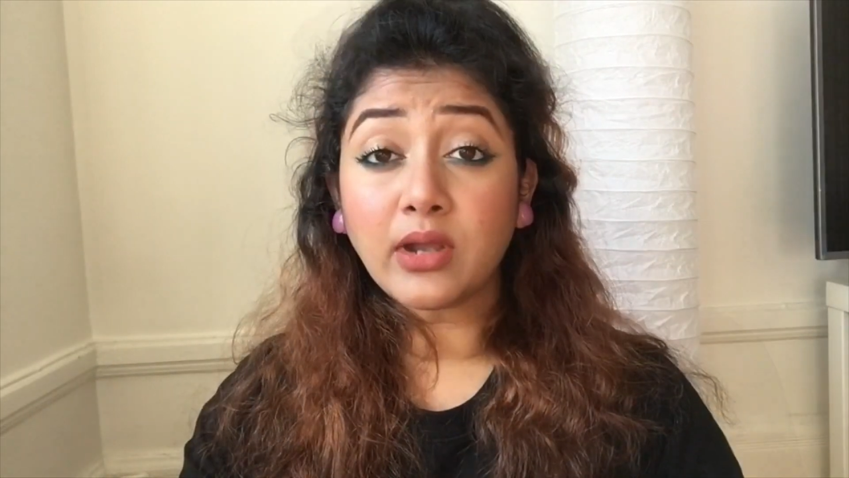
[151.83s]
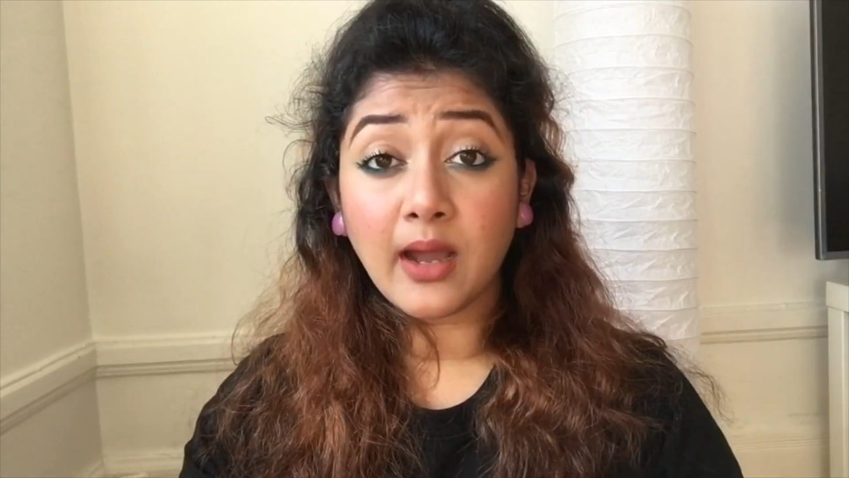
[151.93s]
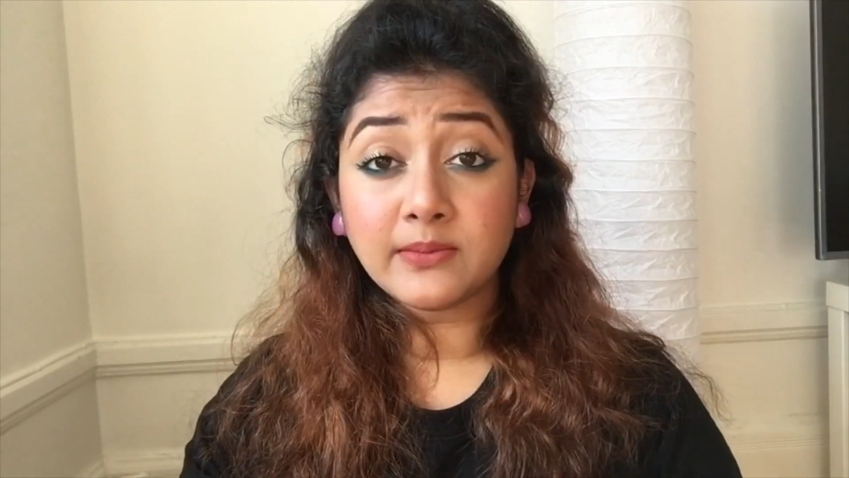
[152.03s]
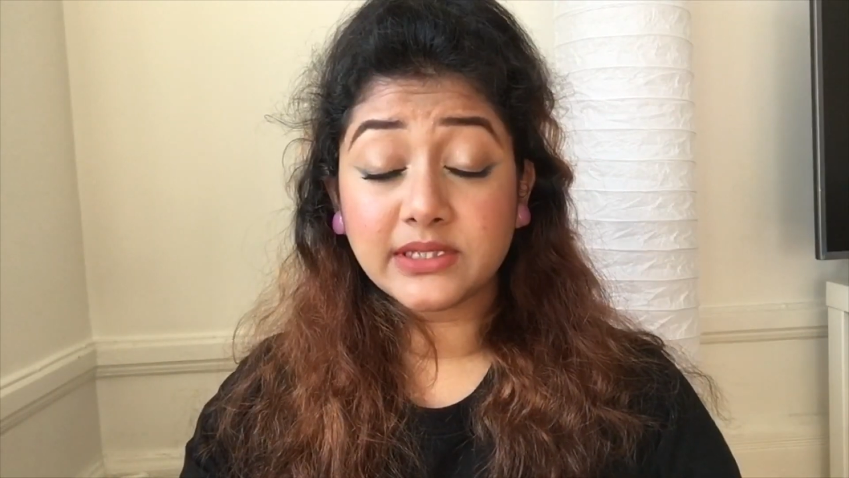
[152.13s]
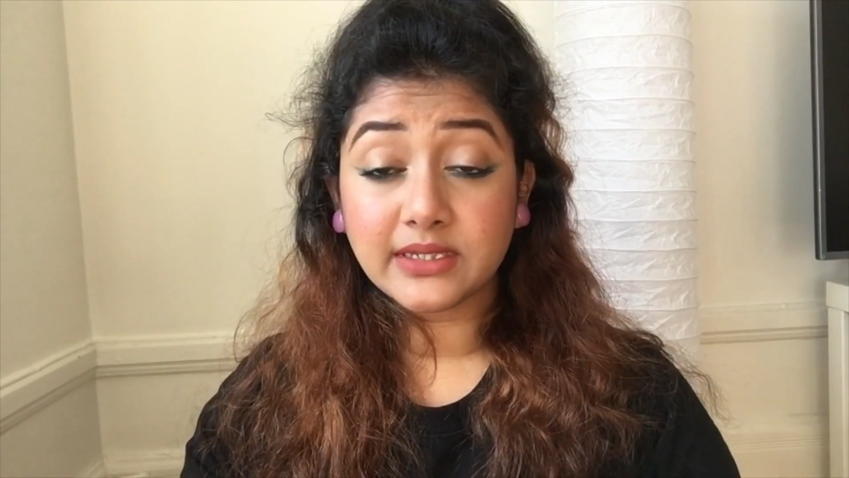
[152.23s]

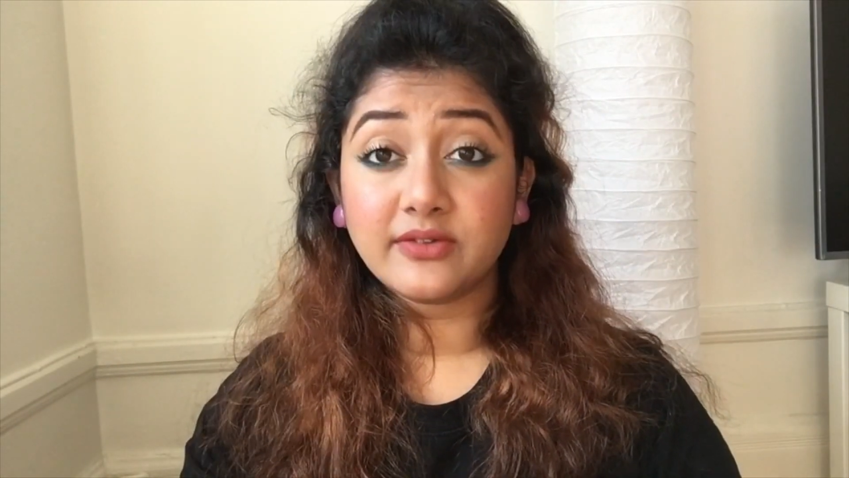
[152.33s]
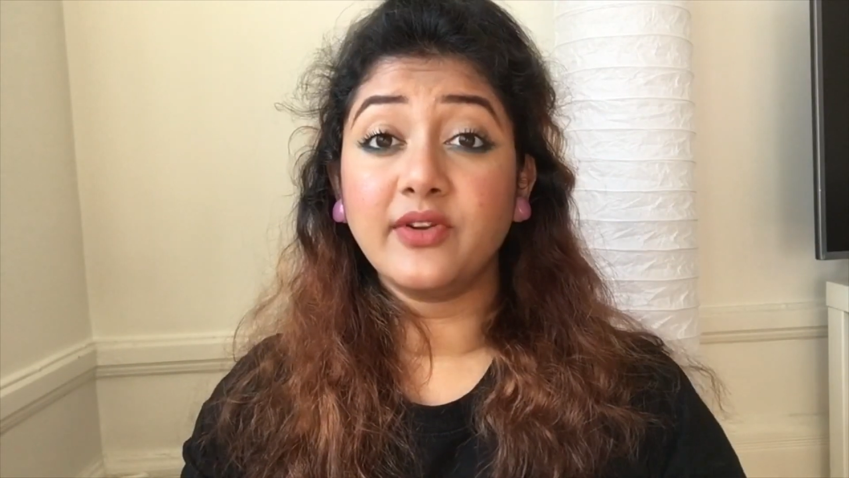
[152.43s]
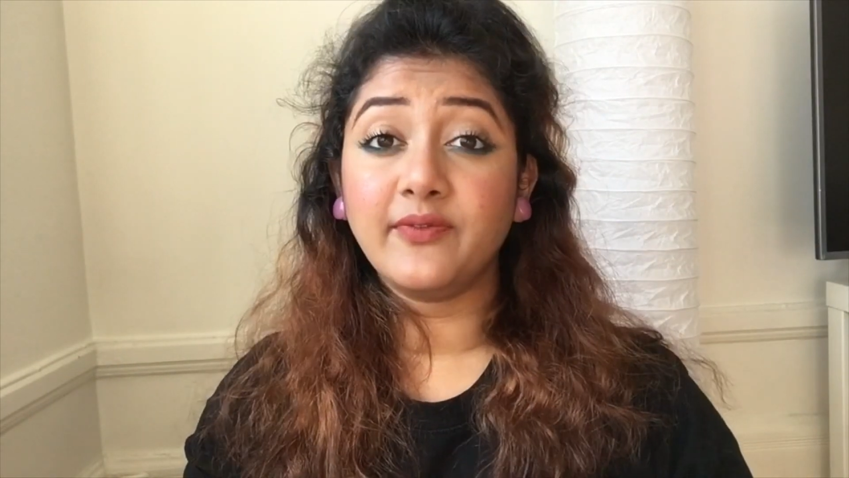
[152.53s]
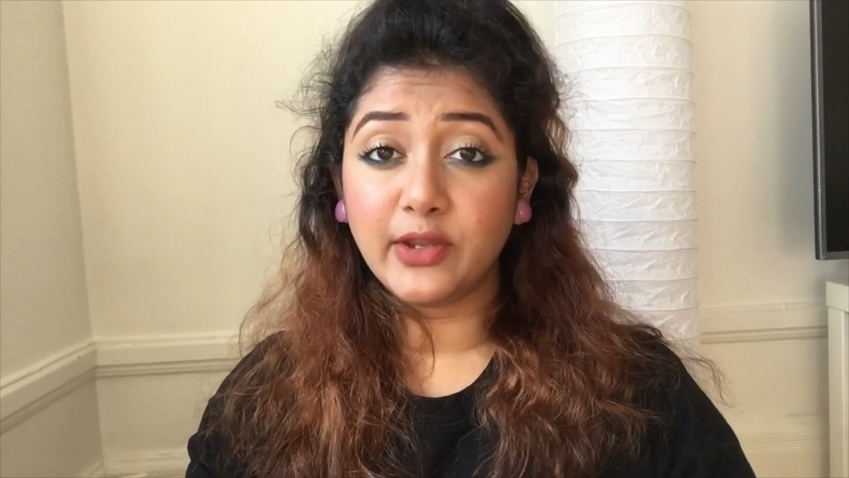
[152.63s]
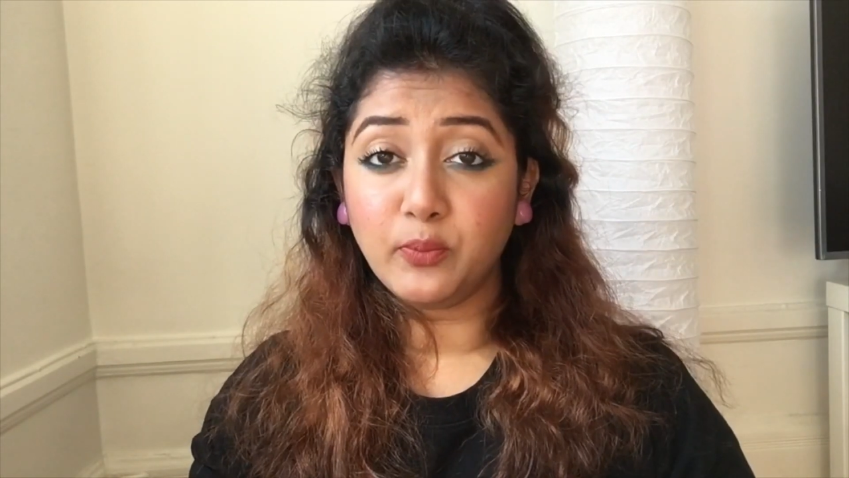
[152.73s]
Comes
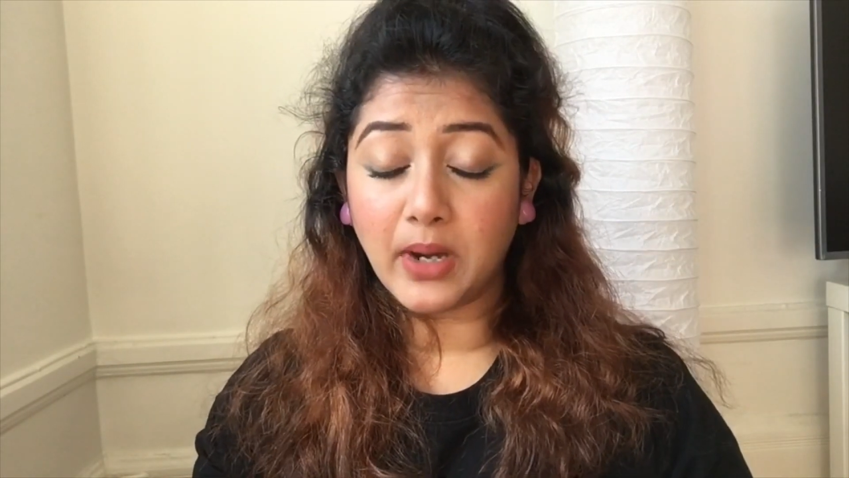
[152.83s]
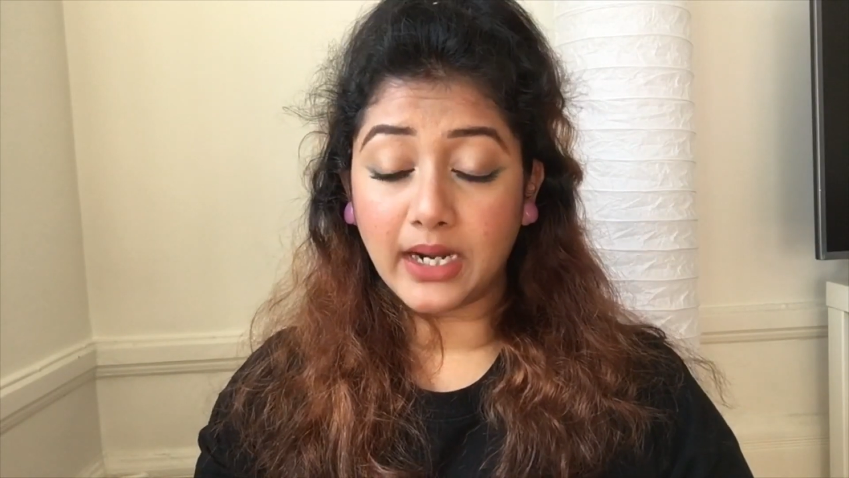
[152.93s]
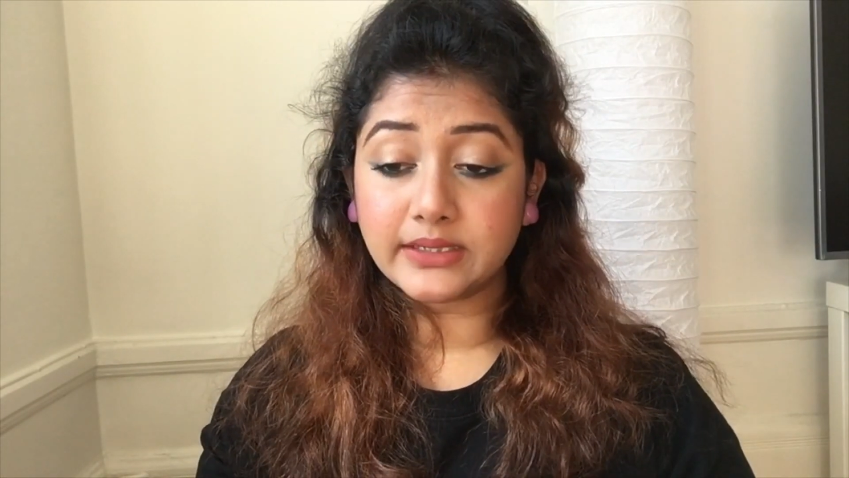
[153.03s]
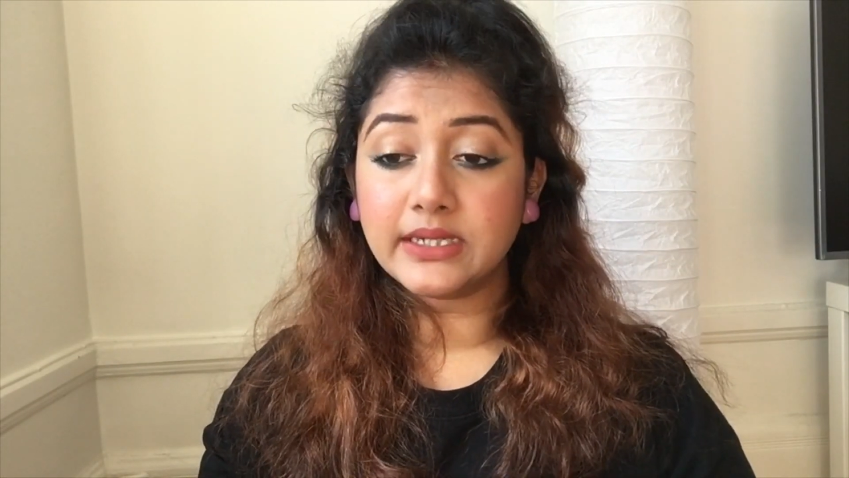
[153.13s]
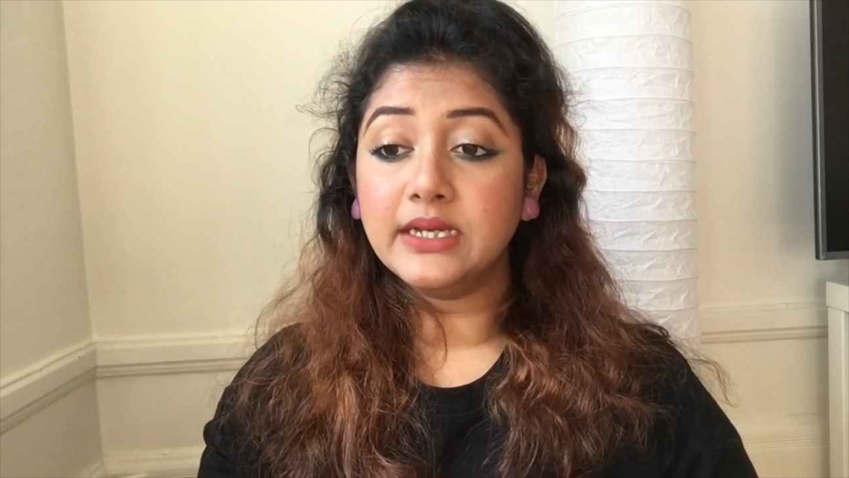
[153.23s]
review
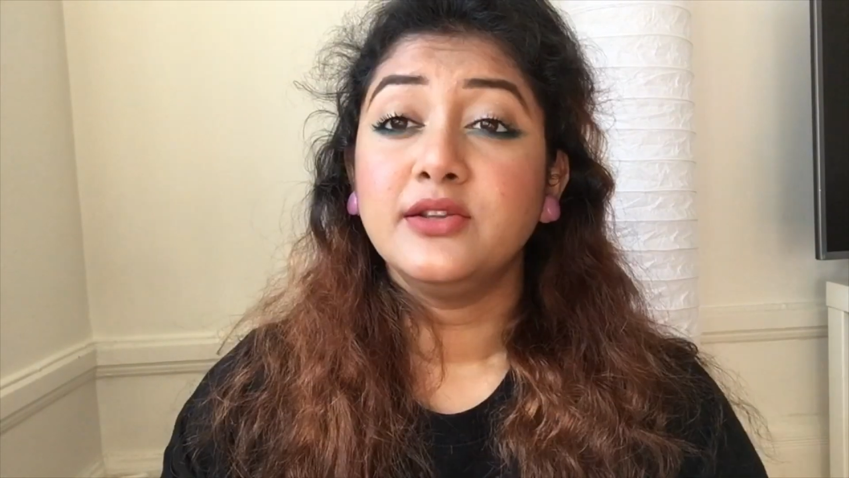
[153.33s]
part.